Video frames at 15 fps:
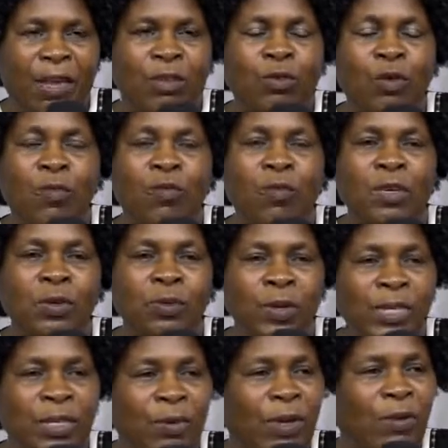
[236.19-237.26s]
So 40
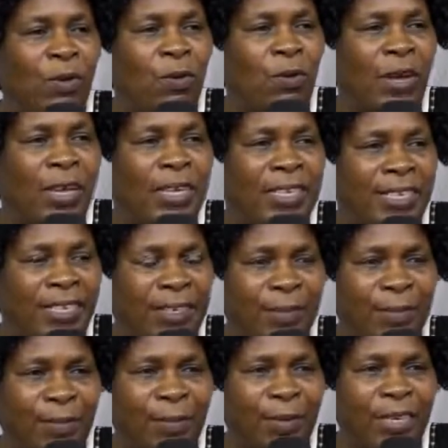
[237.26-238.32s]
weeks, when you look at it,
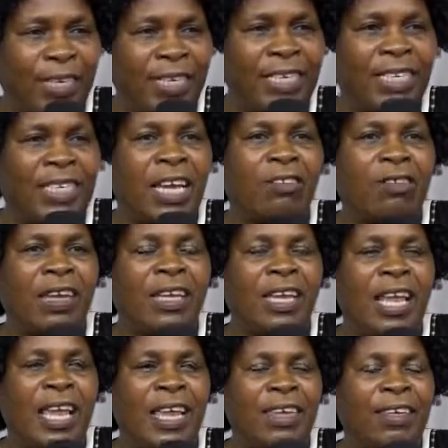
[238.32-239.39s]
it's actually
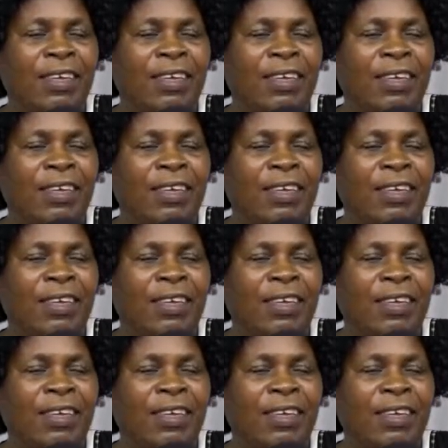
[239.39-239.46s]
like